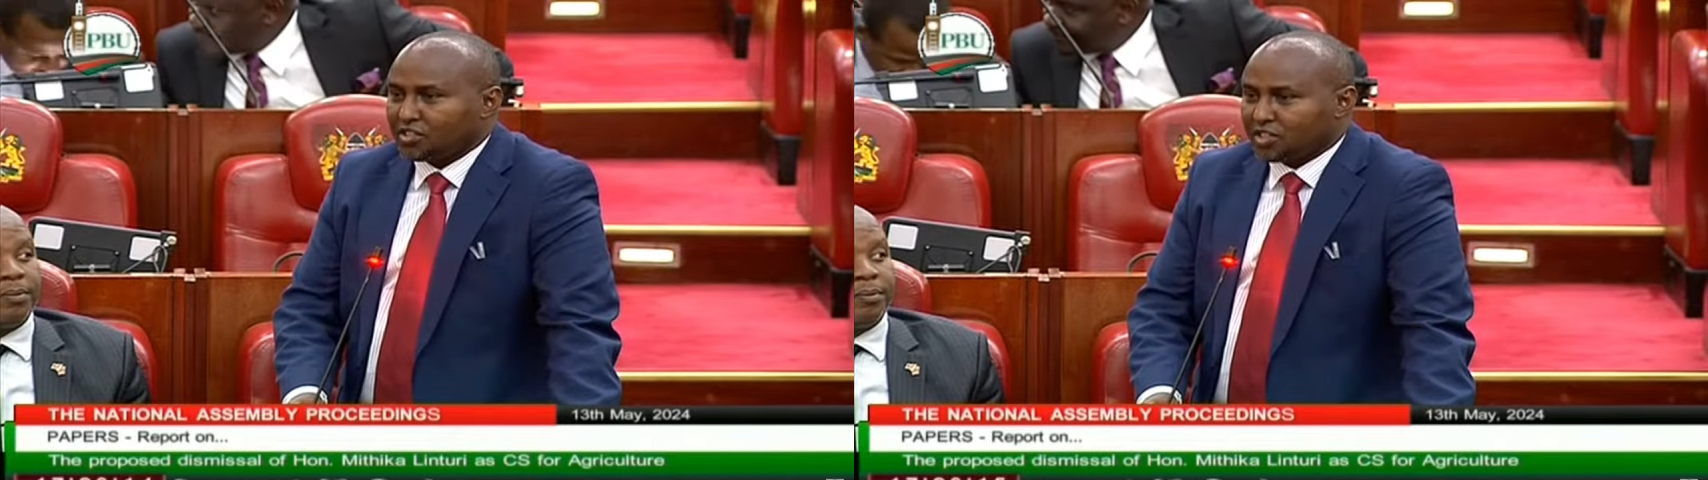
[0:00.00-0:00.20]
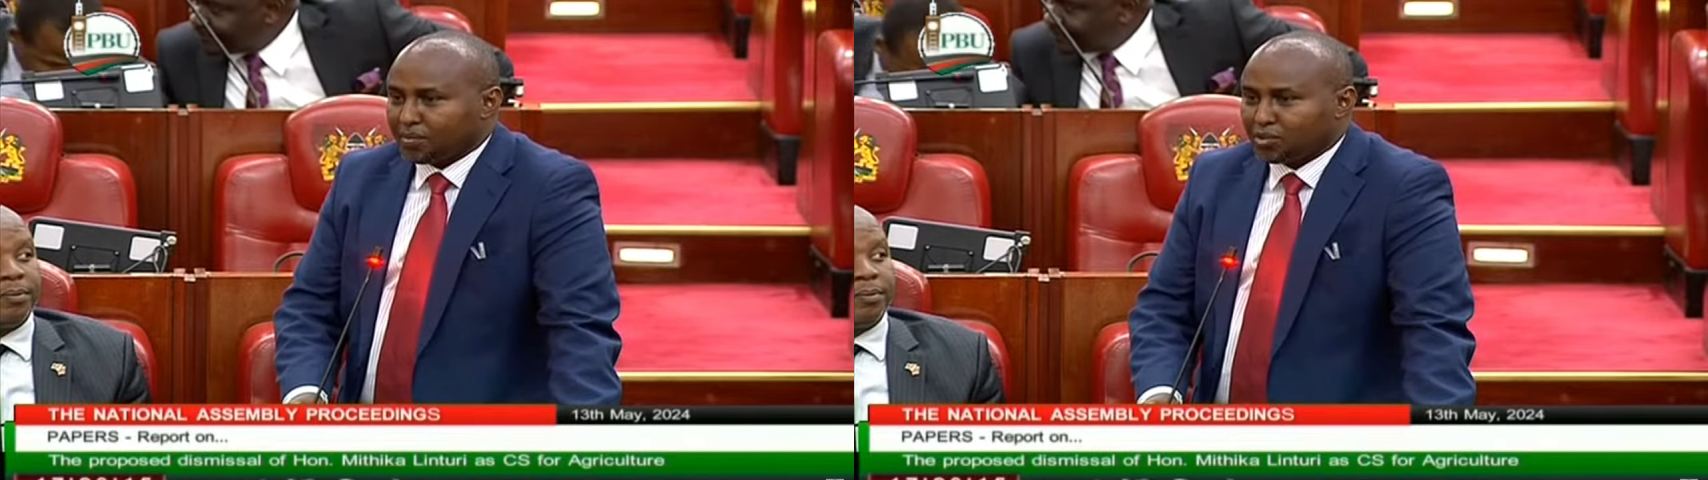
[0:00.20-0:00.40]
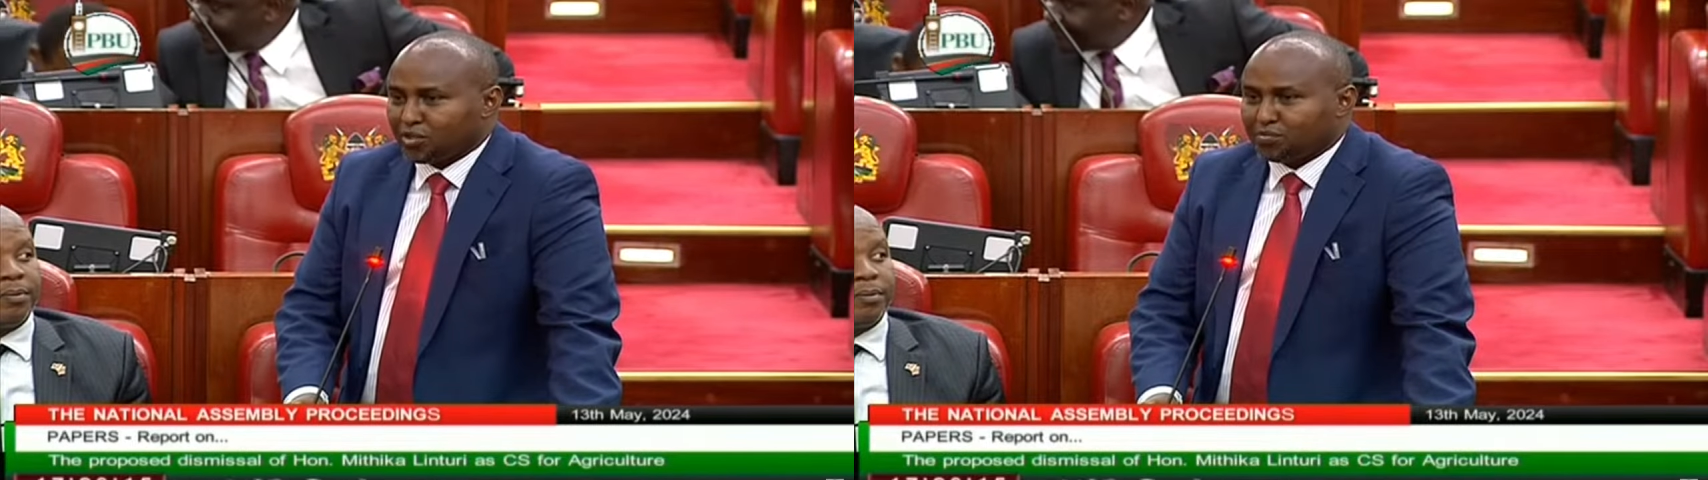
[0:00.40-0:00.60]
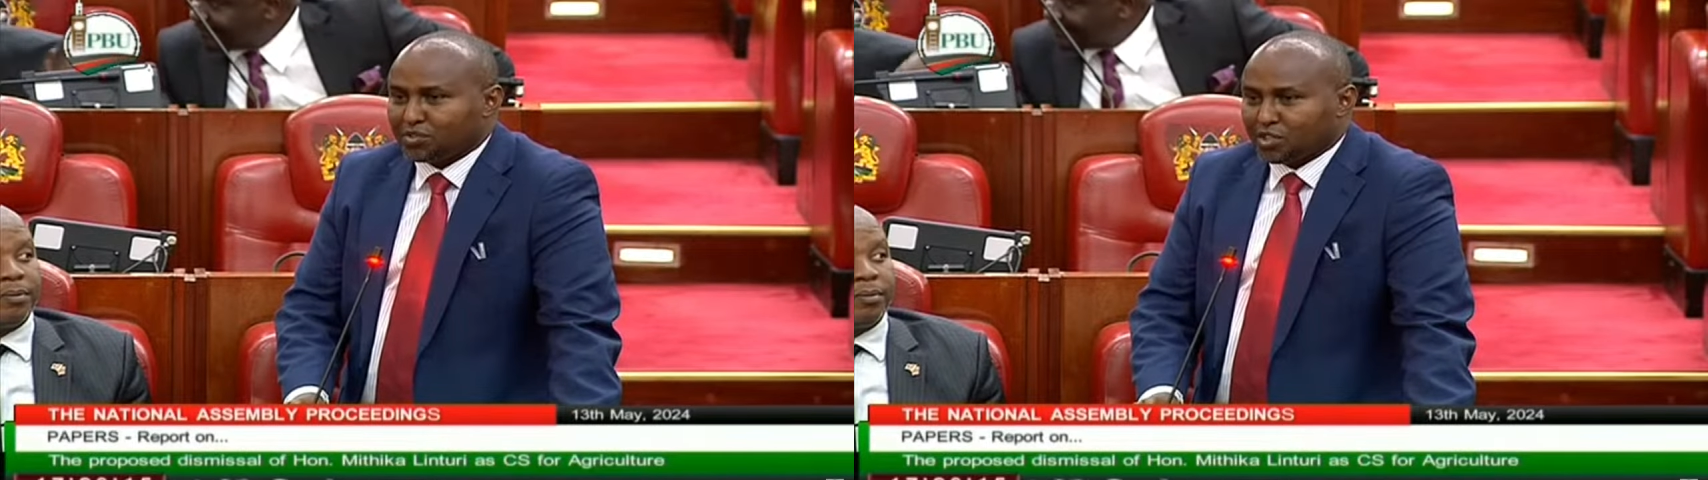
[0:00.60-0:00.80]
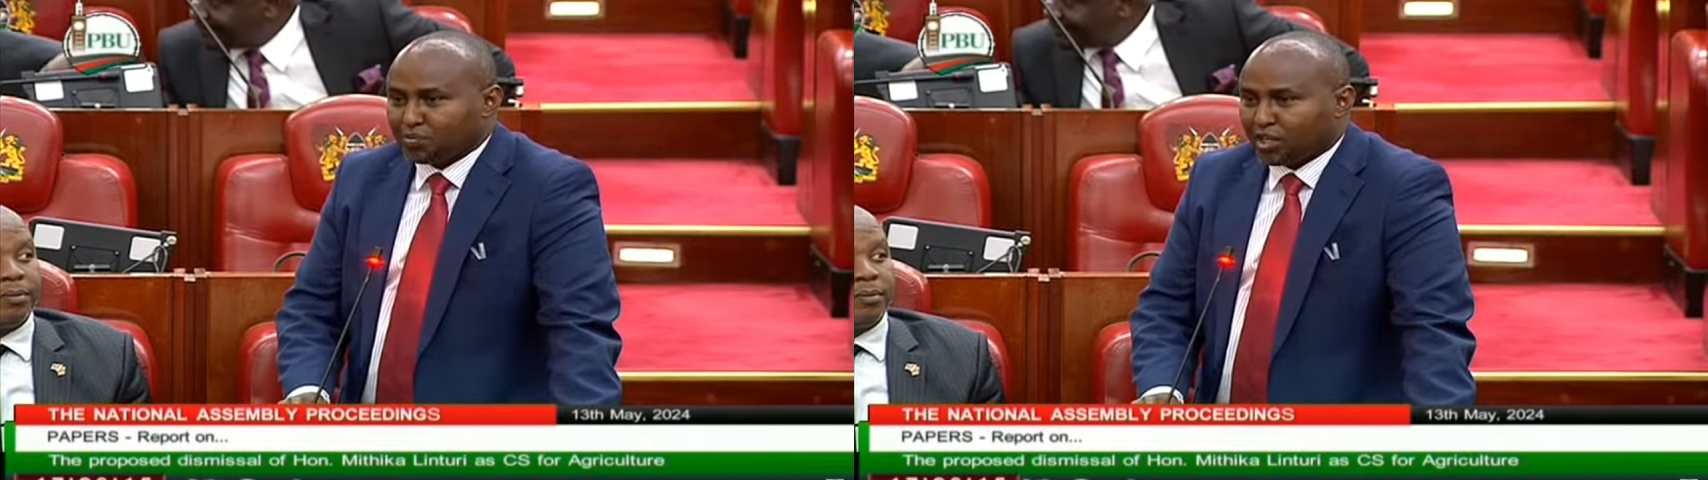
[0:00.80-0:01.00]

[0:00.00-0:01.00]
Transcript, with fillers: the inception, of Mr.